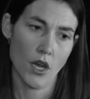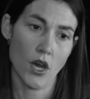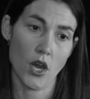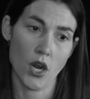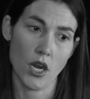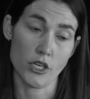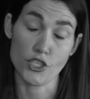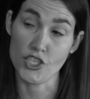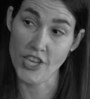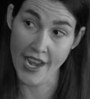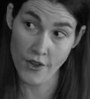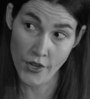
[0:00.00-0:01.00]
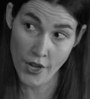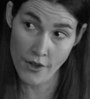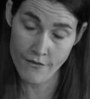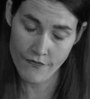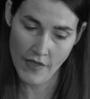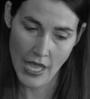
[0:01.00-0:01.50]
are gender
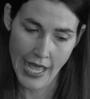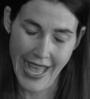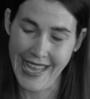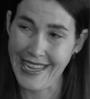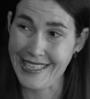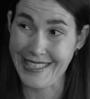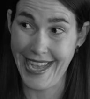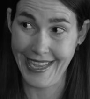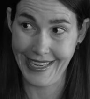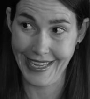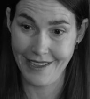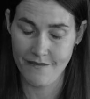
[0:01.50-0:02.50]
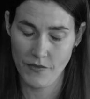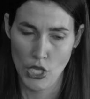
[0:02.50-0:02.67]
mm -hmm. and anxiety.